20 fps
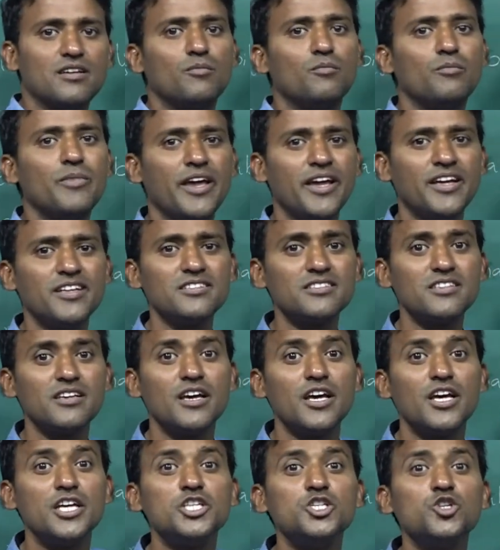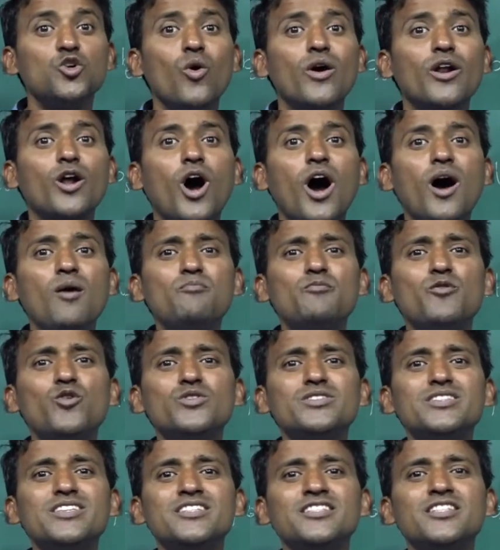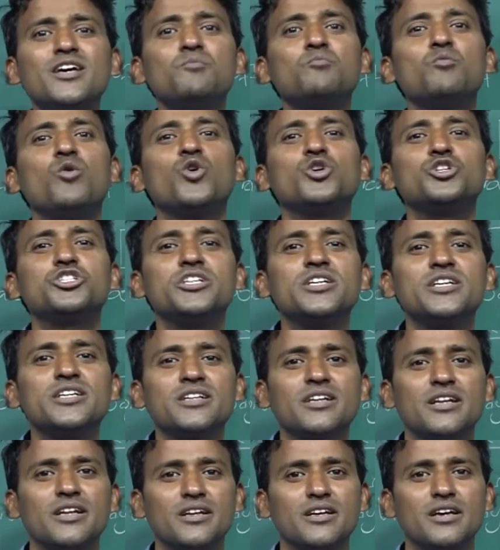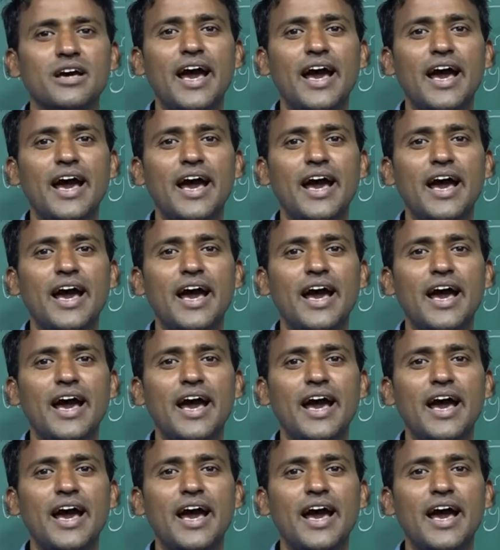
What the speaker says: Means you are opposing the motion.